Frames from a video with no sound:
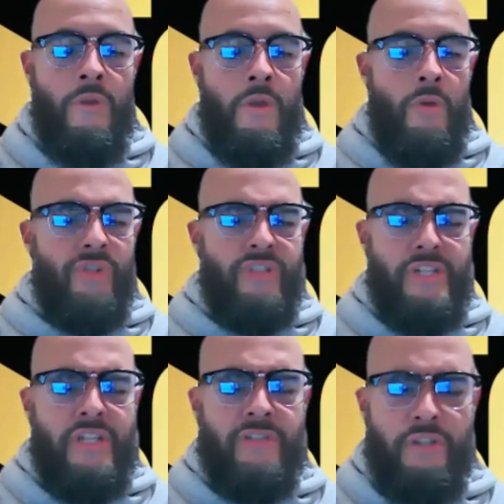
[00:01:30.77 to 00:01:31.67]
Was an
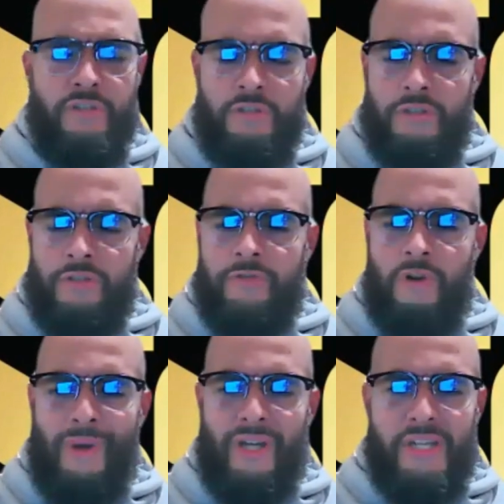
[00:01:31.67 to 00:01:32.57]
ESL student for
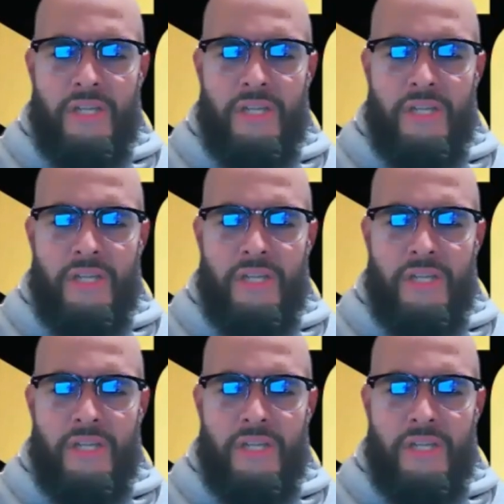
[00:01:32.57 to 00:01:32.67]
about a